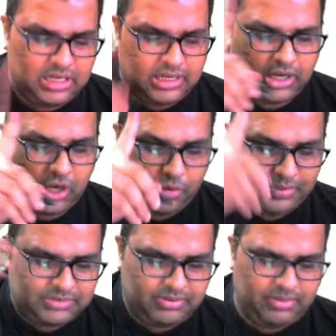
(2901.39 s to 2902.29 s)
Now how
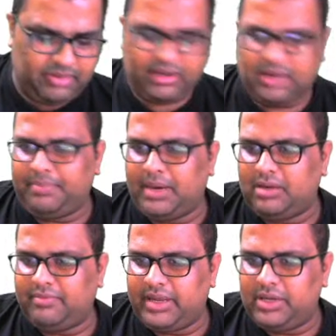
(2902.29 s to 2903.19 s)
much will be 1 part
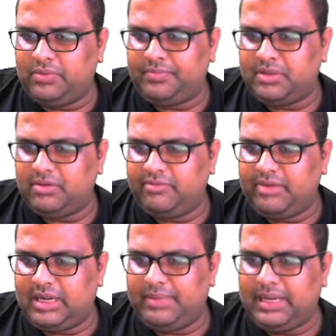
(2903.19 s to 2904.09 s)
value? Will
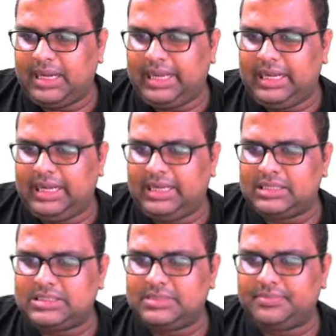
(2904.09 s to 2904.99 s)
it be 9
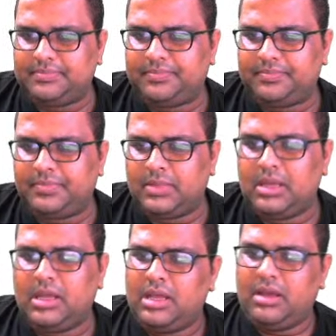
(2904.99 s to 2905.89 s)
liters?
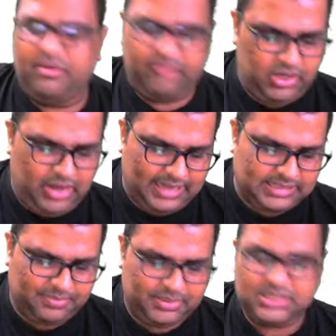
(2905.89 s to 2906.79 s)
Will you
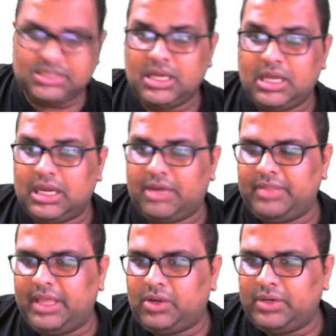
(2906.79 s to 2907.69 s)
accept this? Now
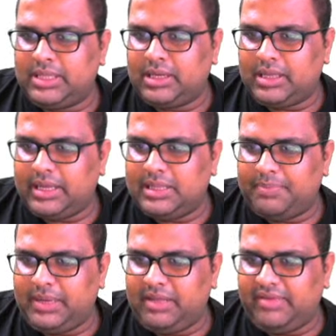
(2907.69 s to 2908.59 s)
dekho idhar, in the
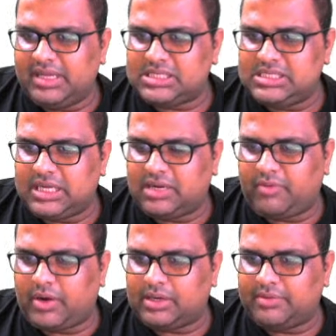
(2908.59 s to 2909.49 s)
previous jug
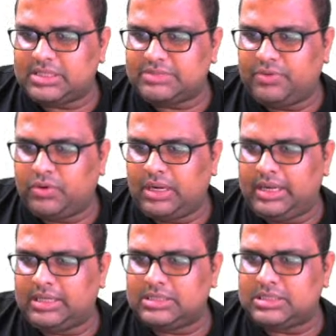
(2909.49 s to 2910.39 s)
water was 4
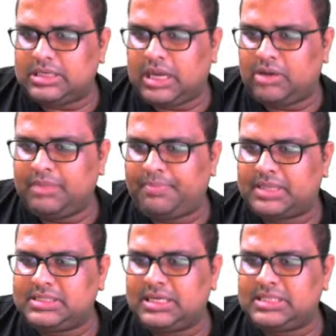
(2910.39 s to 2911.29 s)
liters. Now the
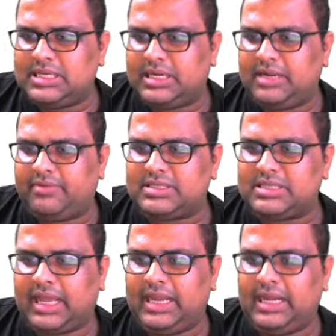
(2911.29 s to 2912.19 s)
present jug it was
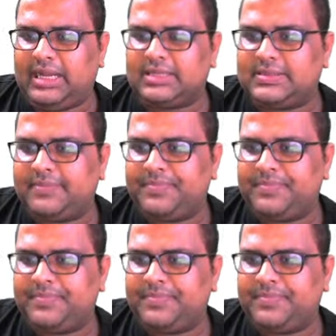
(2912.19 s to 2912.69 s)
9 liters.